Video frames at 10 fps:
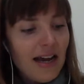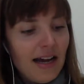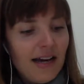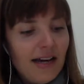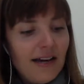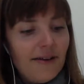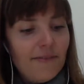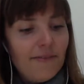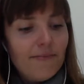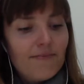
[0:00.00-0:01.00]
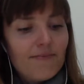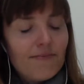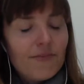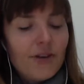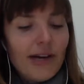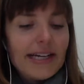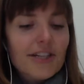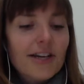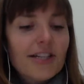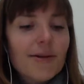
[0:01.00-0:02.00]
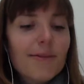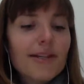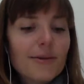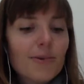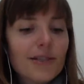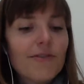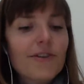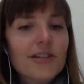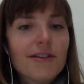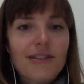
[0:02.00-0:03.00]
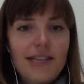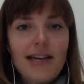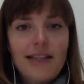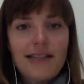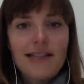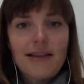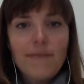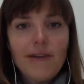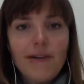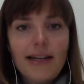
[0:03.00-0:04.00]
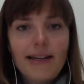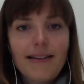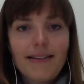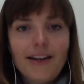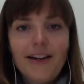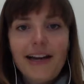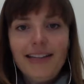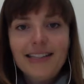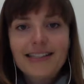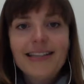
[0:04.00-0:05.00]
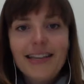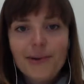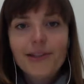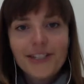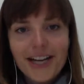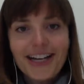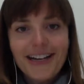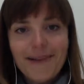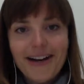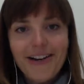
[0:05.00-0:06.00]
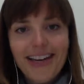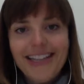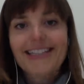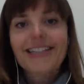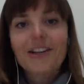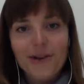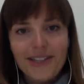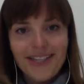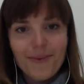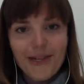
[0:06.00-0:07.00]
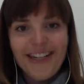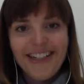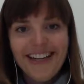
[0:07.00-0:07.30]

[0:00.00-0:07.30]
so I guess transhumanism was a version of science that seemed like, all right, at least they know what they're talking about, and this is going somewhere.